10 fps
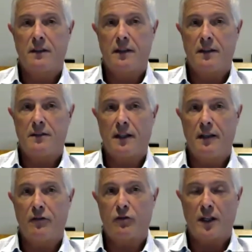that
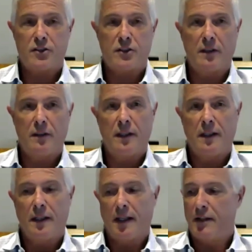if Russia
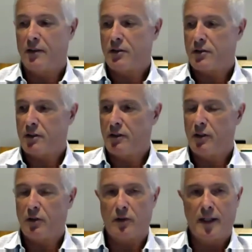enters
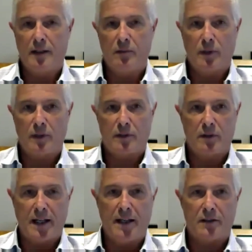Ukraine with
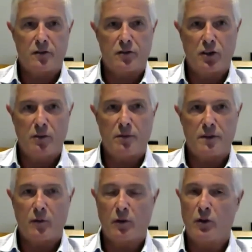tanks or troops,
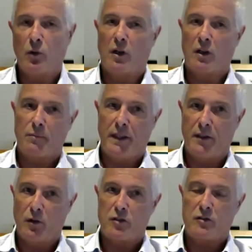there will no longer be
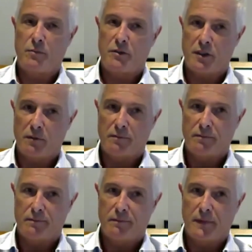a Nord Stream 2.
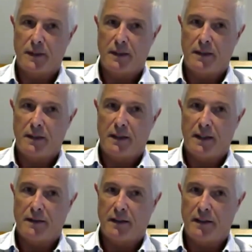
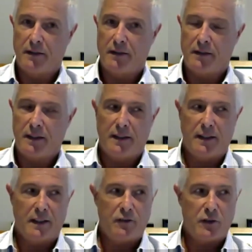And then
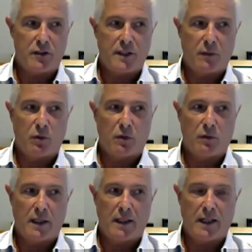the interviewer said,
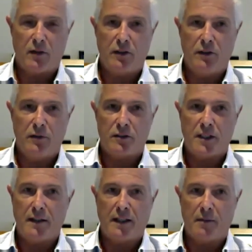well, how can you
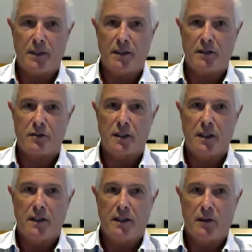say that? Because,
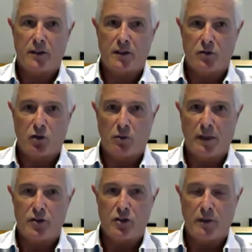you know, it's controlled
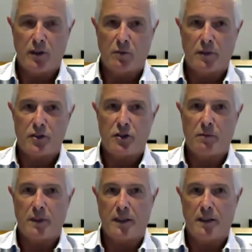by Germany, owned by
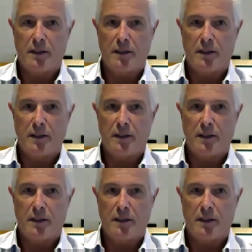Germany.